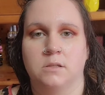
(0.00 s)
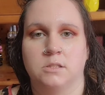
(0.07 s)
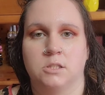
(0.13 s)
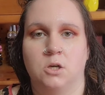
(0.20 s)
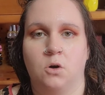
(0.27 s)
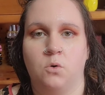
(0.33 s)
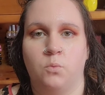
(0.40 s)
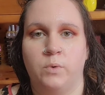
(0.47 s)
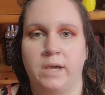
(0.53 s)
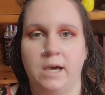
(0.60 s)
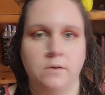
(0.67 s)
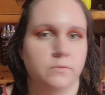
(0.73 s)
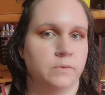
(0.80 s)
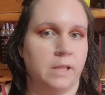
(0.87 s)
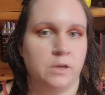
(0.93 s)
So we
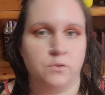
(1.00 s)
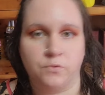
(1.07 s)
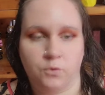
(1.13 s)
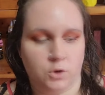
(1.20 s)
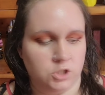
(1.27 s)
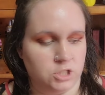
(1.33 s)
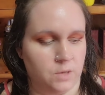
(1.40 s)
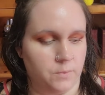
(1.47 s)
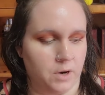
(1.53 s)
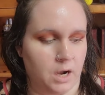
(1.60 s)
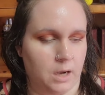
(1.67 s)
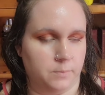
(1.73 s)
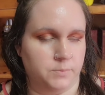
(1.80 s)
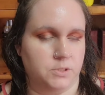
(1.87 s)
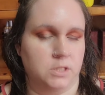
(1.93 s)
have like four shimmer
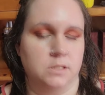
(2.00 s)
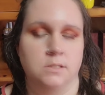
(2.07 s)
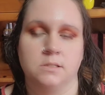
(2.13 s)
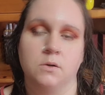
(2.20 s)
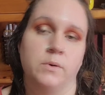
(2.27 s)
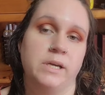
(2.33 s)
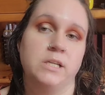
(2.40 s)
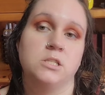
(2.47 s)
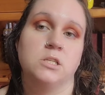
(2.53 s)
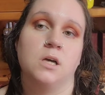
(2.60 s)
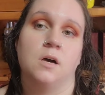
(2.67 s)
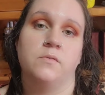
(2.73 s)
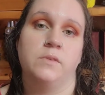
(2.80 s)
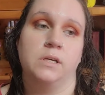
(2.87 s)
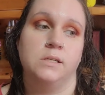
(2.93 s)
options. So each
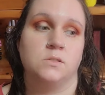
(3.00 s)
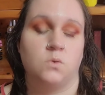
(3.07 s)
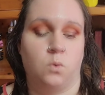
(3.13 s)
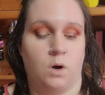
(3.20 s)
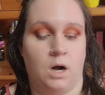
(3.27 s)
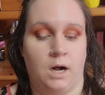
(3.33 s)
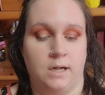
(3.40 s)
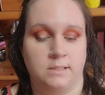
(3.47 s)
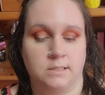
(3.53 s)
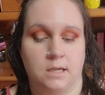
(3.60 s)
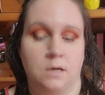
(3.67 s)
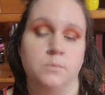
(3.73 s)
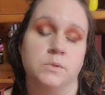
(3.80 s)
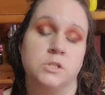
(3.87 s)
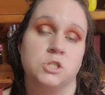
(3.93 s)
of these quads
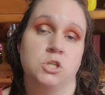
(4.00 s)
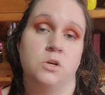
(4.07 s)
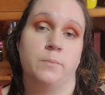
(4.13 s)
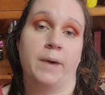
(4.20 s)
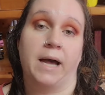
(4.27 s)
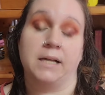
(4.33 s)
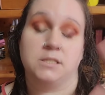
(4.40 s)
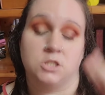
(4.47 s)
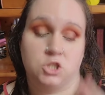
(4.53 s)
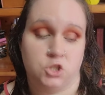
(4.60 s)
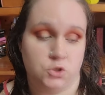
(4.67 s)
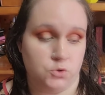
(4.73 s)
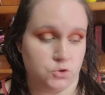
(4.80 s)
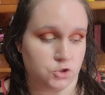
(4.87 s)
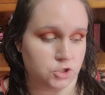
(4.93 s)
come with two
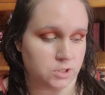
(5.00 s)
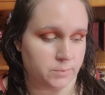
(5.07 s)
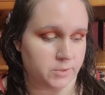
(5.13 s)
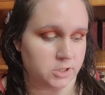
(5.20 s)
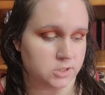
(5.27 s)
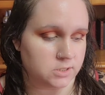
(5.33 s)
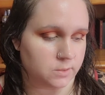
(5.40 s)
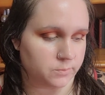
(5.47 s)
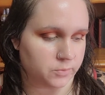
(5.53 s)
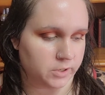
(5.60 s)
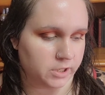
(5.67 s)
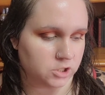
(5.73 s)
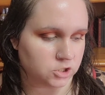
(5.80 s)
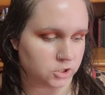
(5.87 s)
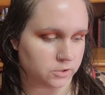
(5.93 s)
mattes, two shimmers. I'm
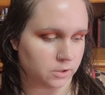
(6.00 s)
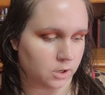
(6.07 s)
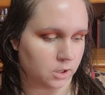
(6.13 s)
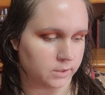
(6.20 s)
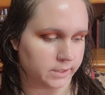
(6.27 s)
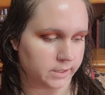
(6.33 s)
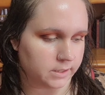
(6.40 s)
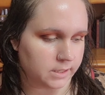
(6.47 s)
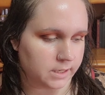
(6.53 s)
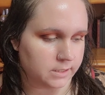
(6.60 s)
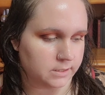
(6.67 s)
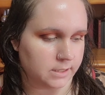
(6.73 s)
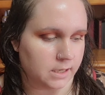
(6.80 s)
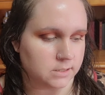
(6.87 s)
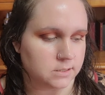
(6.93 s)
pretty sure they're all like
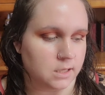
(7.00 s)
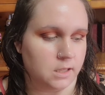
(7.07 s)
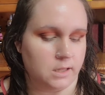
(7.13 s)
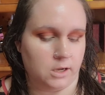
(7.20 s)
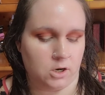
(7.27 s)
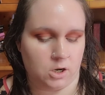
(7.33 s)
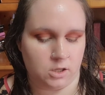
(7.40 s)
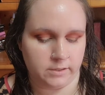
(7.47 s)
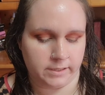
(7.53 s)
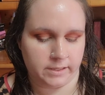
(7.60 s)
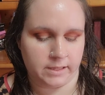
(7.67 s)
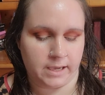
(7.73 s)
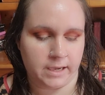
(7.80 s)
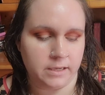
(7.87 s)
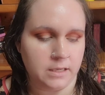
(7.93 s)
that. Yes, they're all
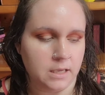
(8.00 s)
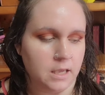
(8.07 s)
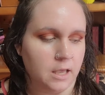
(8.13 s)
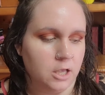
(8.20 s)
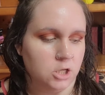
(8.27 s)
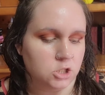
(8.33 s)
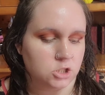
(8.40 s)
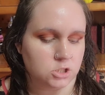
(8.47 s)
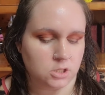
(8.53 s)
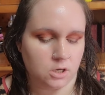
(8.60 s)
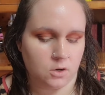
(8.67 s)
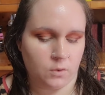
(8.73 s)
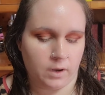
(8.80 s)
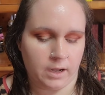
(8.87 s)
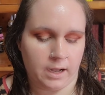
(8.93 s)
like that.
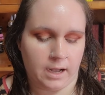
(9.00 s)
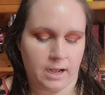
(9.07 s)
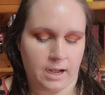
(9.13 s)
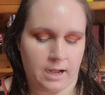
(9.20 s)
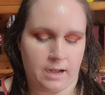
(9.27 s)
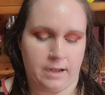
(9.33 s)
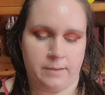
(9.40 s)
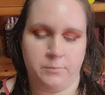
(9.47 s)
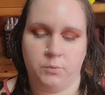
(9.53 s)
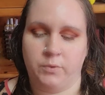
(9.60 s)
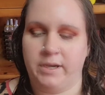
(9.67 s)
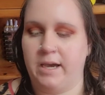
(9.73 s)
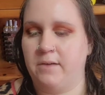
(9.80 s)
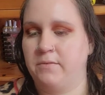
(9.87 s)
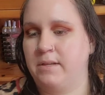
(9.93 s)
So
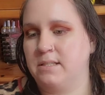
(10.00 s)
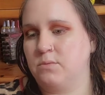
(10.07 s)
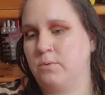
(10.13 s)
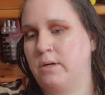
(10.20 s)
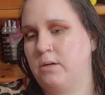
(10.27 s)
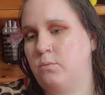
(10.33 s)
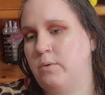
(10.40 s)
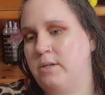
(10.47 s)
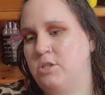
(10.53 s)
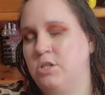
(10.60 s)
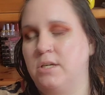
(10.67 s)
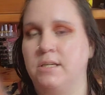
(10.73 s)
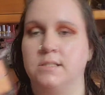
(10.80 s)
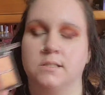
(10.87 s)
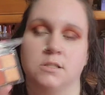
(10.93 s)
we have this one,
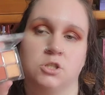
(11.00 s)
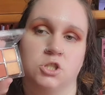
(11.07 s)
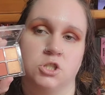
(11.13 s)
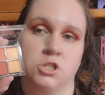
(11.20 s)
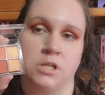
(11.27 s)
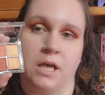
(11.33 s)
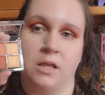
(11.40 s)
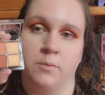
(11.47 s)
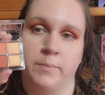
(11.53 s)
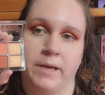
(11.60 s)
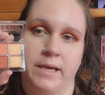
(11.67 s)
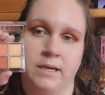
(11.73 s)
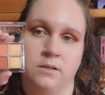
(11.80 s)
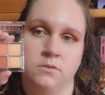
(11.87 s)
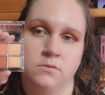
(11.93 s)
which is the Shell
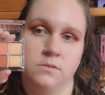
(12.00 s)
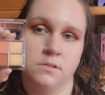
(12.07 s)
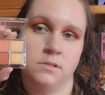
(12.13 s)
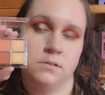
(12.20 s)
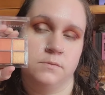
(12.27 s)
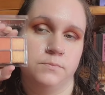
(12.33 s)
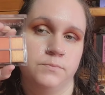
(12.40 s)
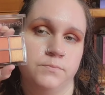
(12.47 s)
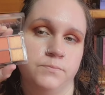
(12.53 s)
Bound.